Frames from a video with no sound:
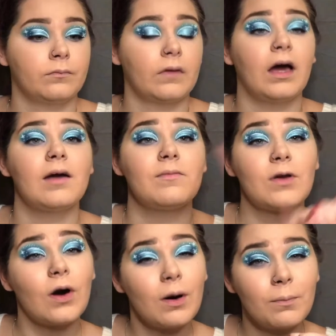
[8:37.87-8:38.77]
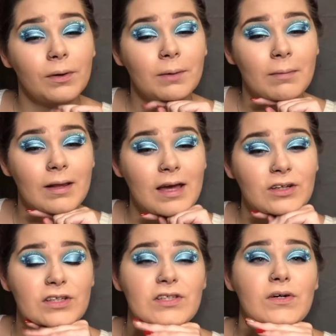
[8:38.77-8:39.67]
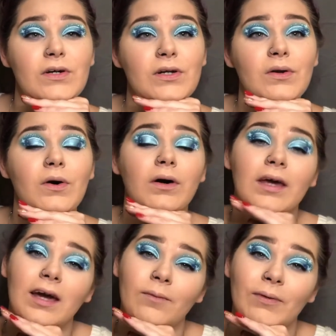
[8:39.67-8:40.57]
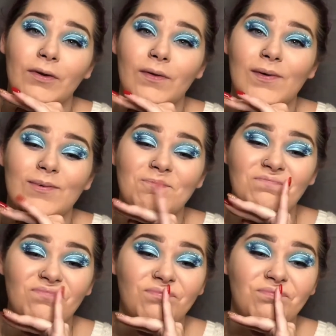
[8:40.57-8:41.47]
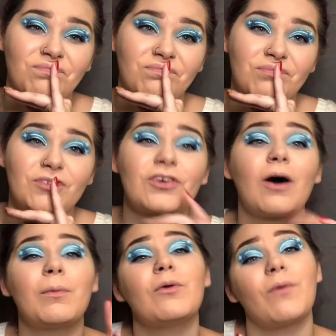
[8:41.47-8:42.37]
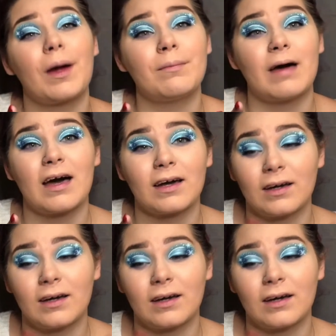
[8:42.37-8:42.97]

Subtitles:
I'm not putting my lashes on camera though. So I'll be right back.